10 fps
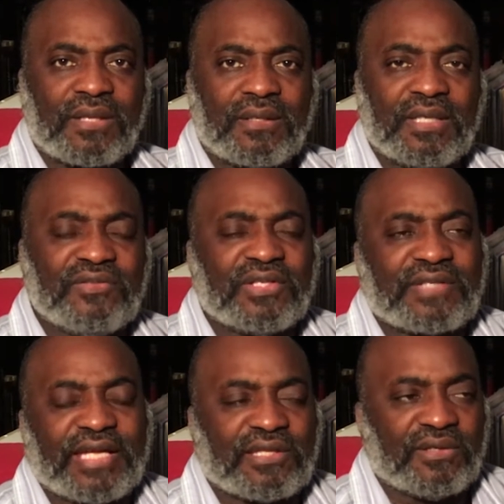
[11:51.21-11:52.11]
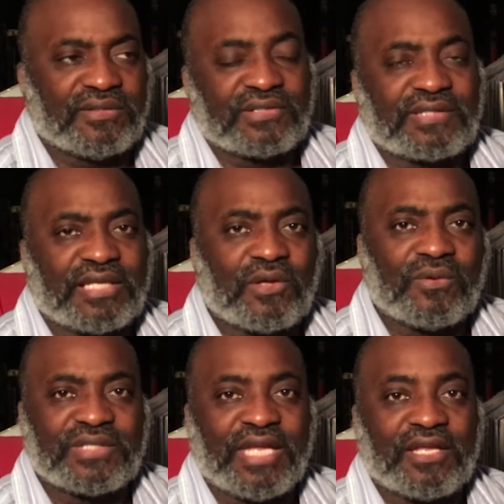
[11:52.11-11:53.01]
And just like the old
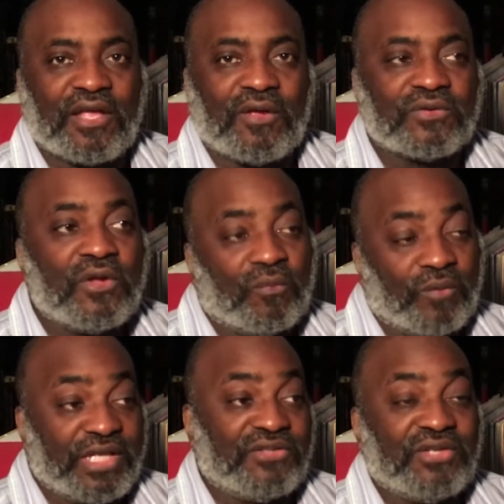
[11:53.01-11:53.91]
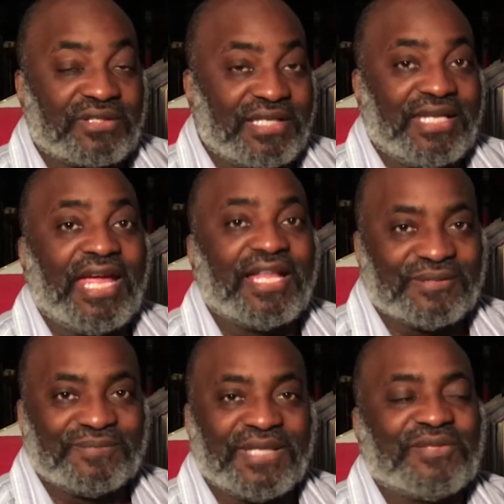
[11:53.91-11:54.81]
saying goes, what it took to get them
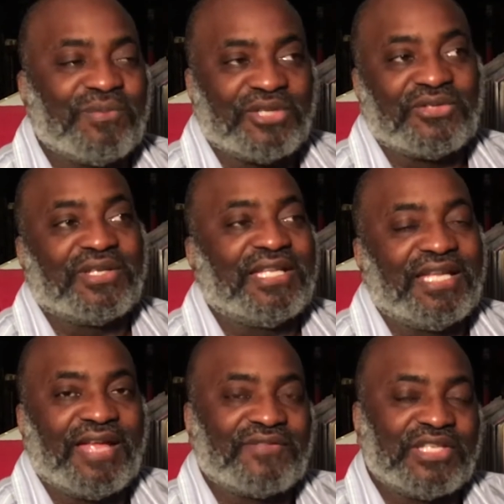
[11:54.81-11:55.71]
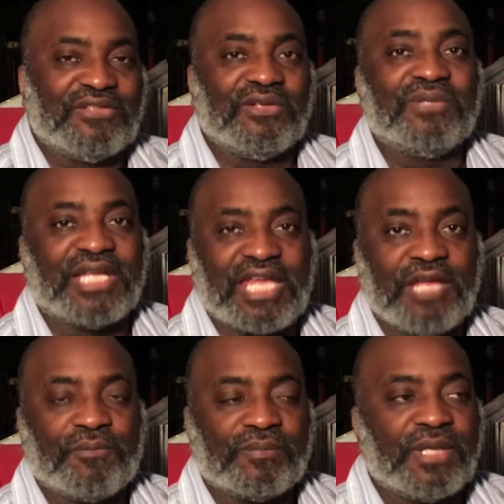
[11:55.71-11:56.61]
is what you have to do to keep
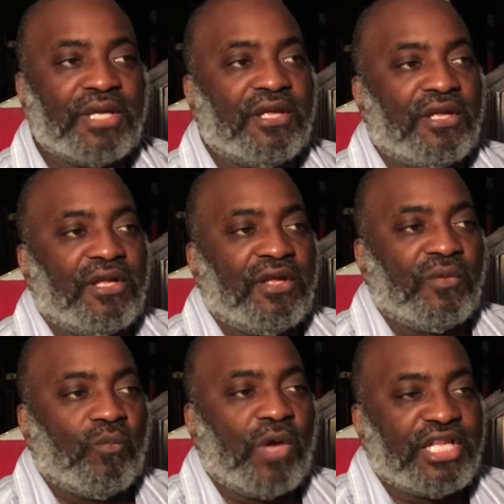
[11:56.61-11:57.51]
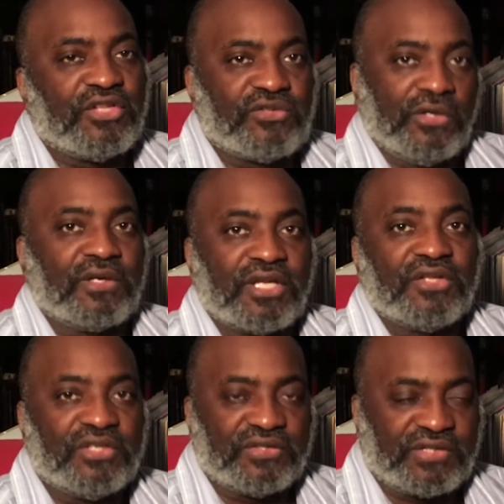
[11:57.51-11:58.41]
them. What it took
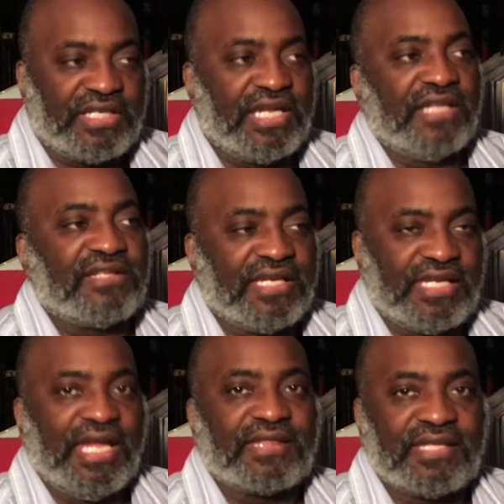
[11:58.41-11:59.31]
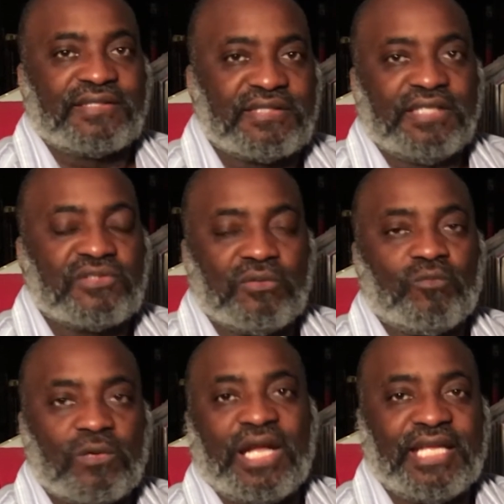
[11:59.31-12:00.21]
to get this system
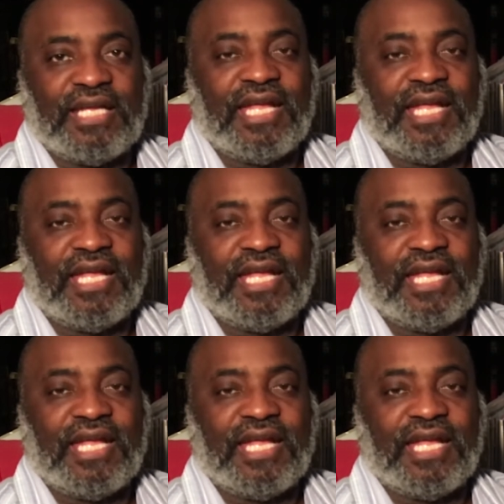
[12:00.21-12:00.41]
running and